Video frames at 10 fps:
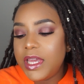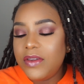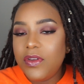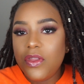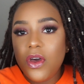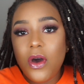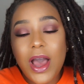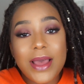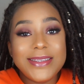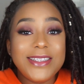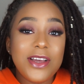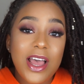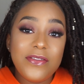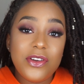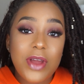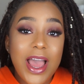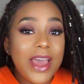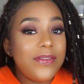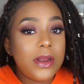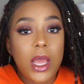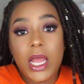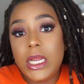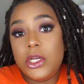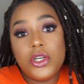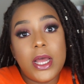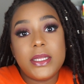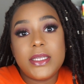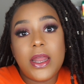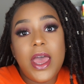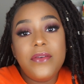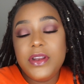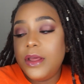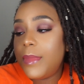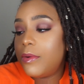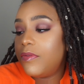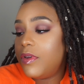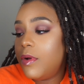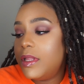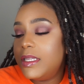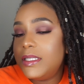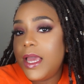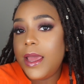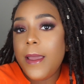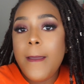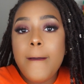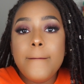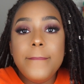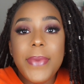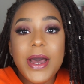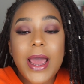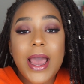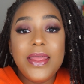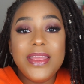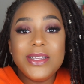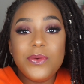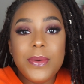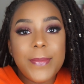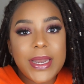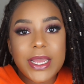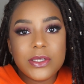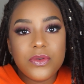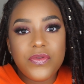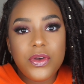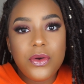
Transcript: Even though I still have to do, I haven't even tried this out. I haven't done my review on this yet, but this is my next review.